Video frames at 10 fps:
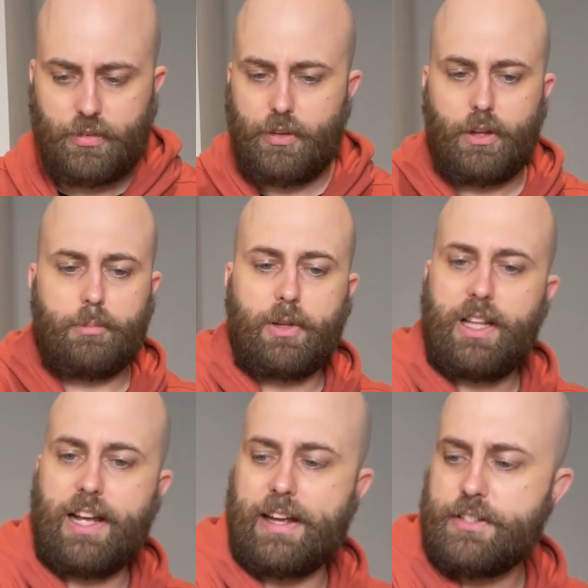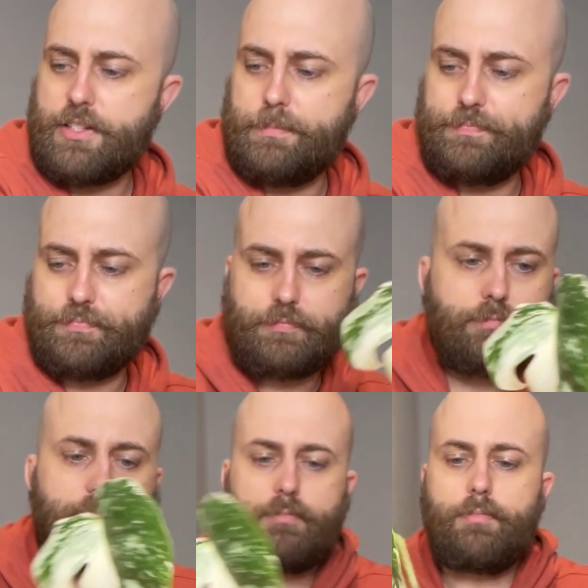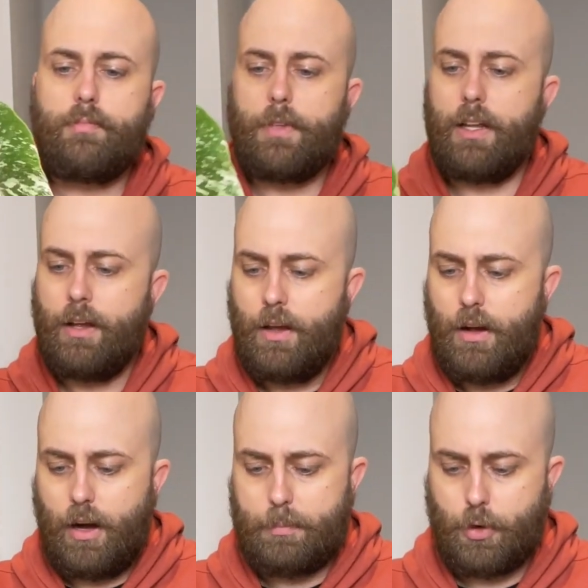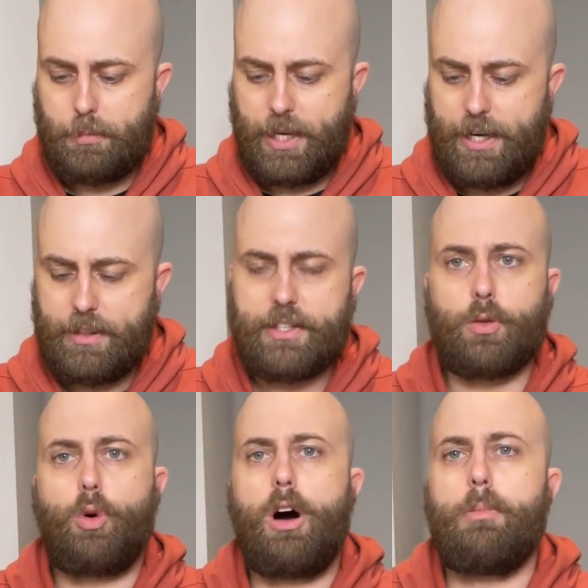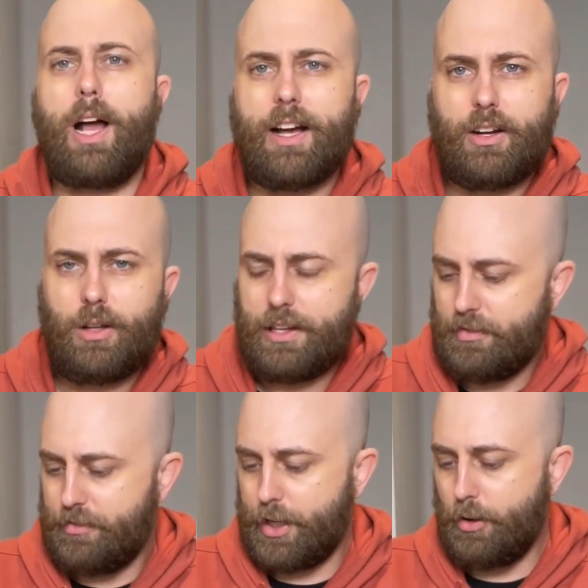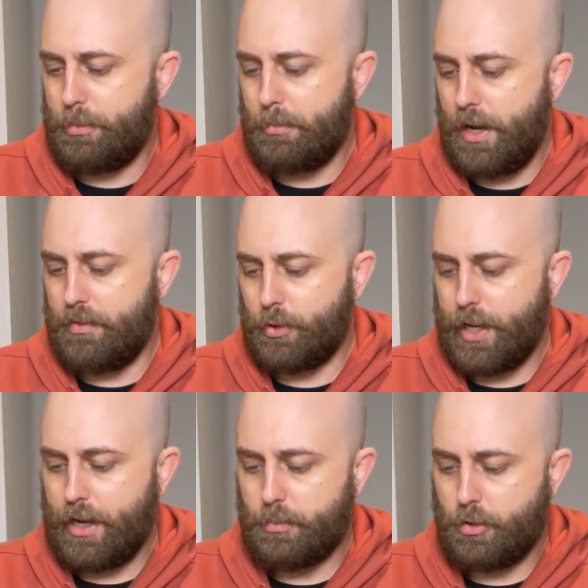still on plants, I propagated this a while back and I'll leave the video up above on how to